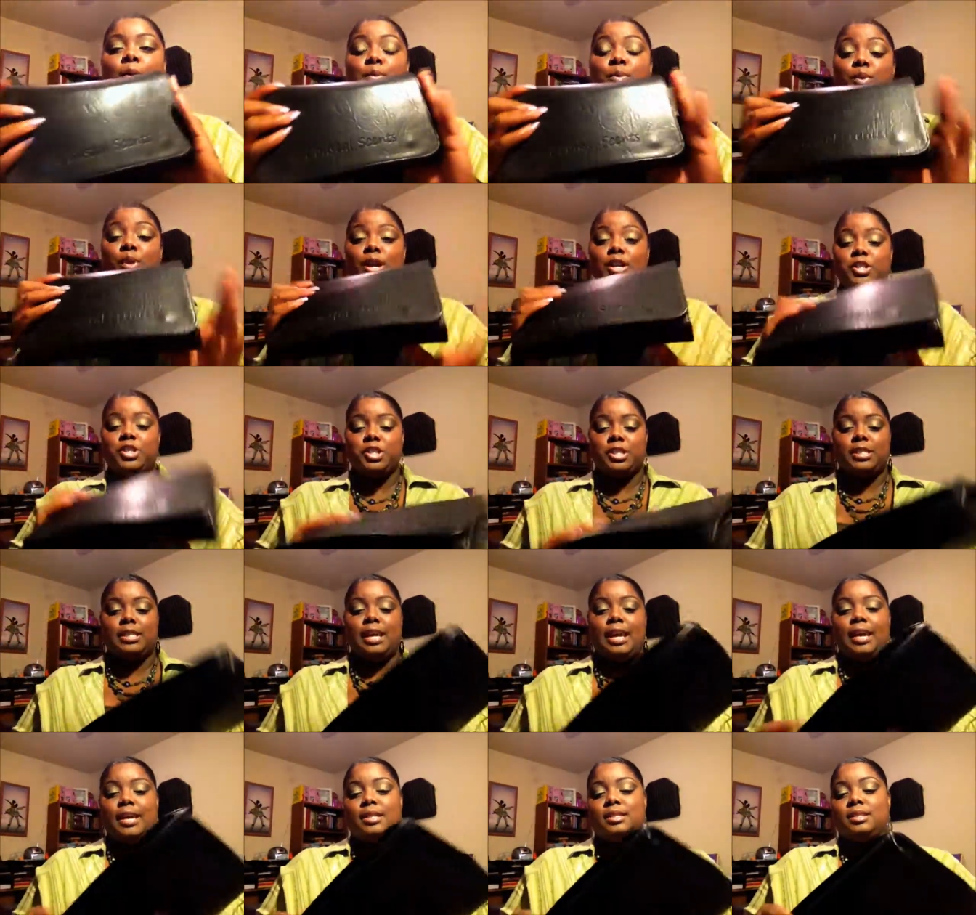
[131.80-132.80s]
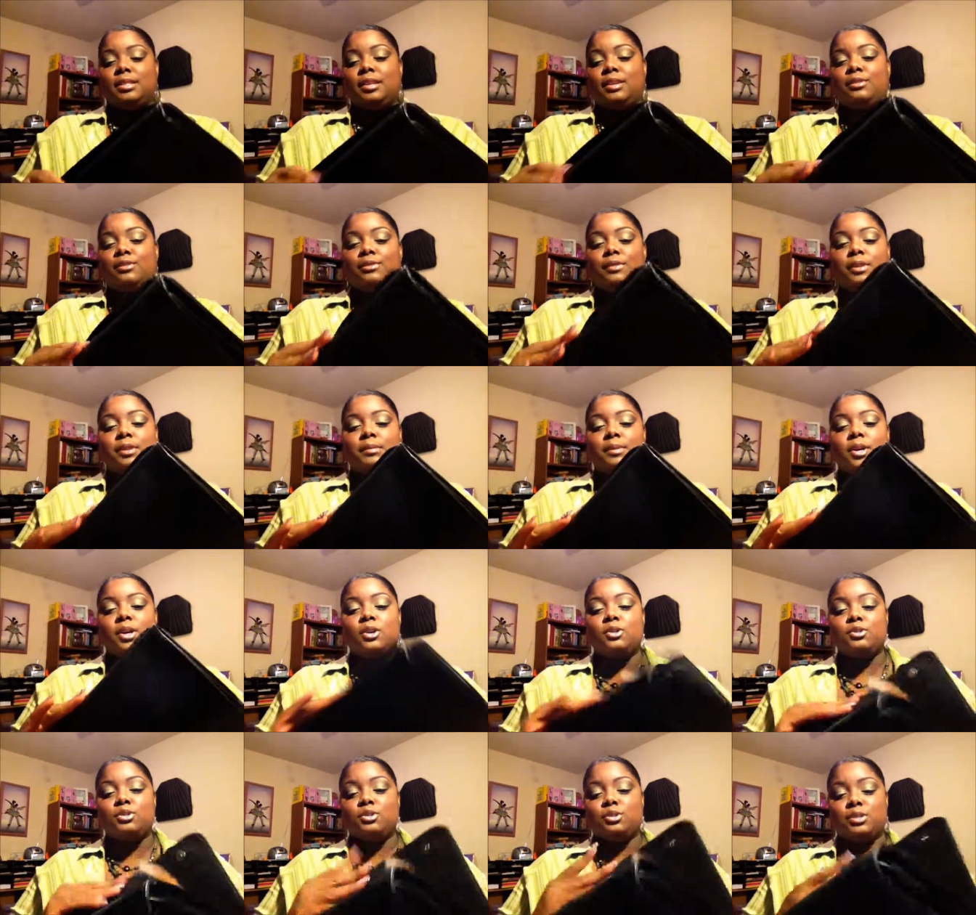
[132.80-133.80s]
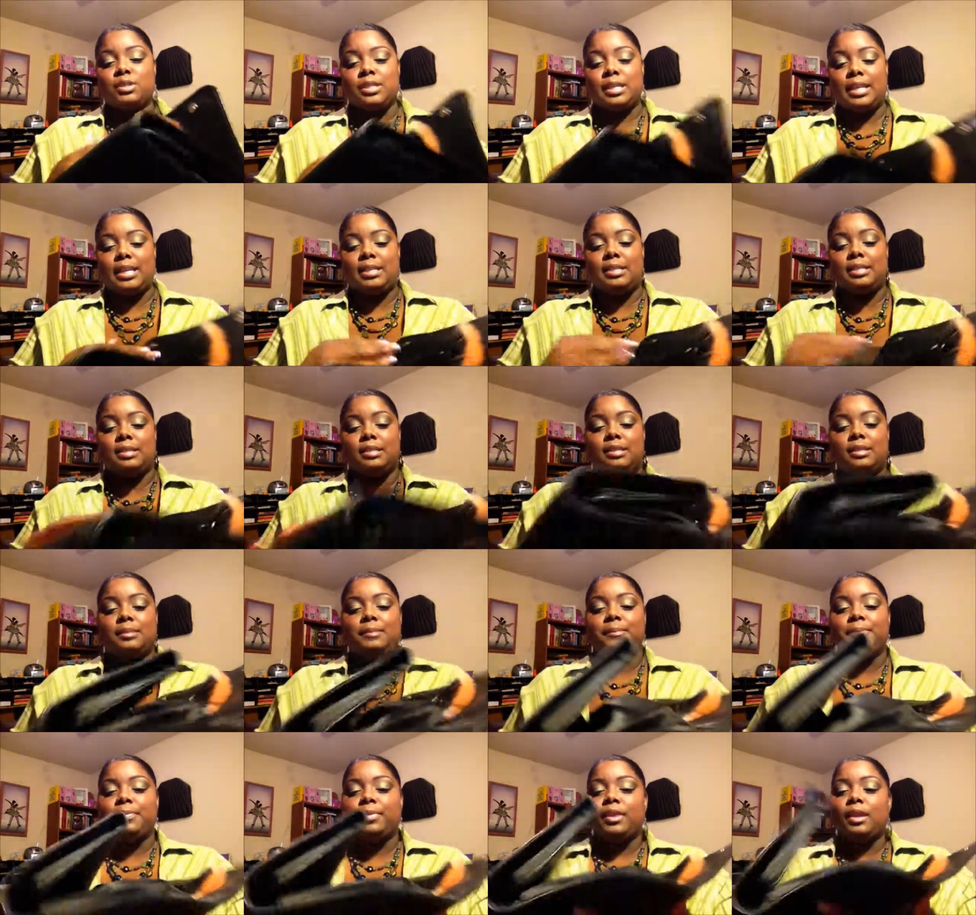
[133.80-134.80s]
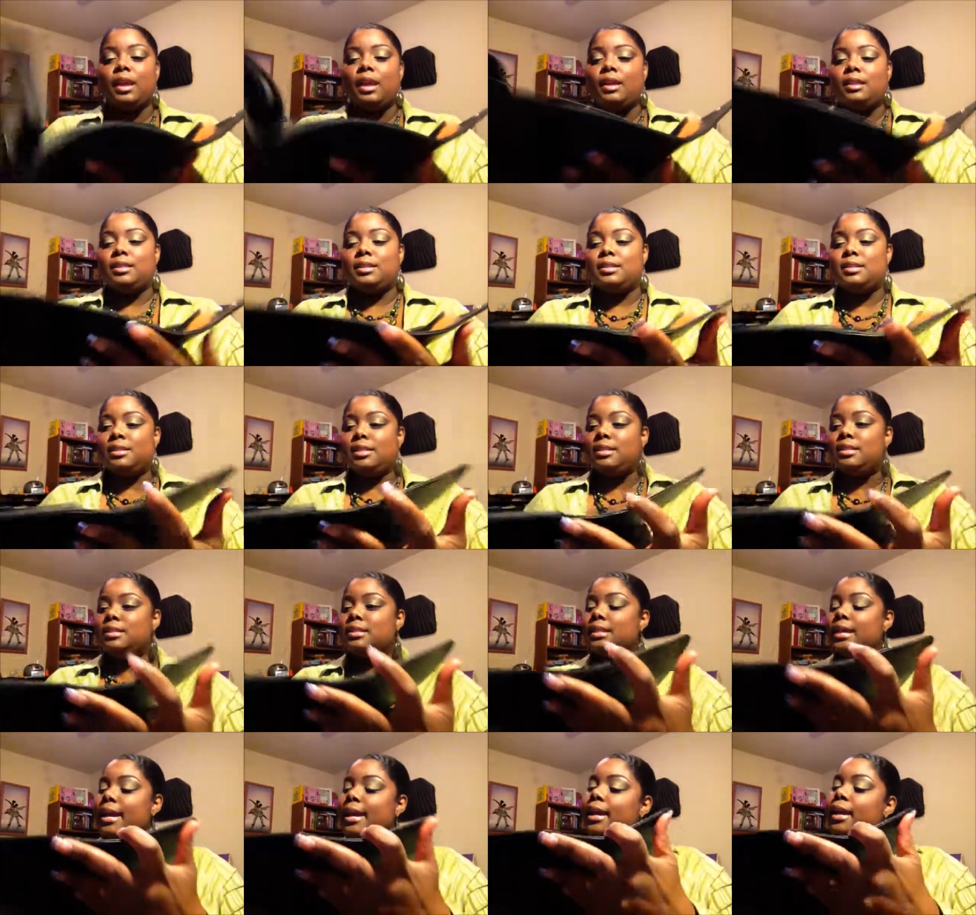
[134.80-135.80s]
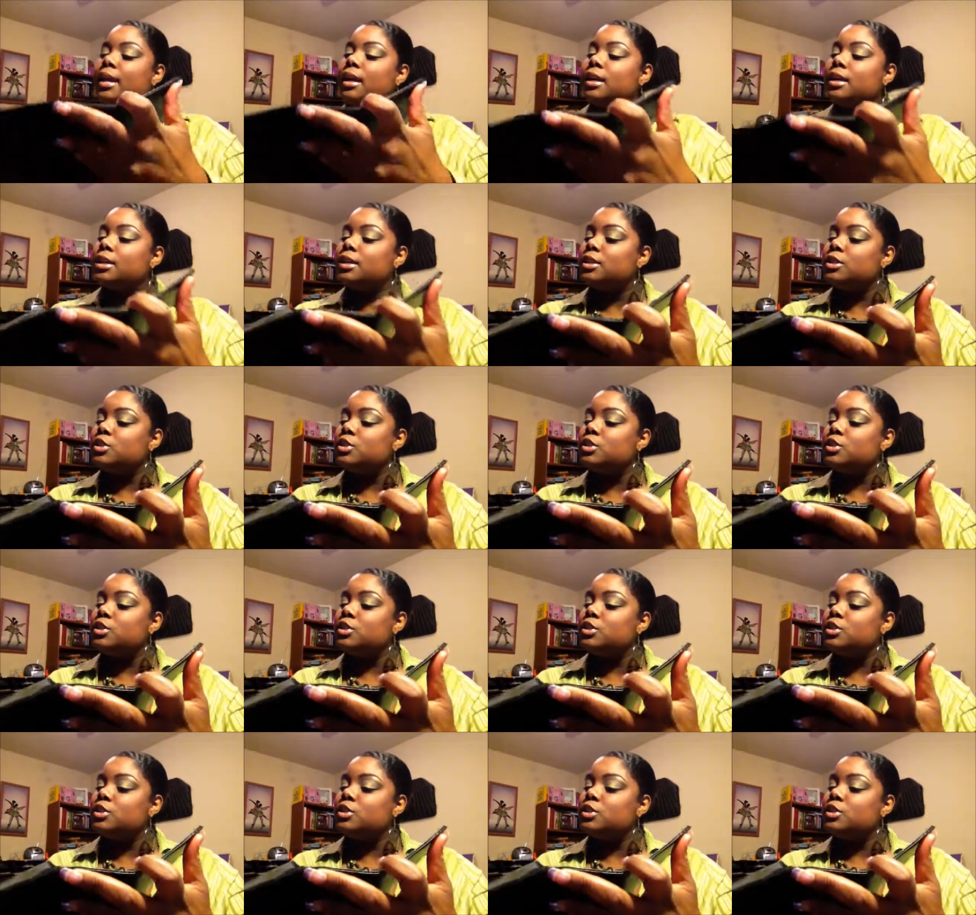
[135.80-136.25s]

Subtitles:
brush set from Coastal Scents. This is their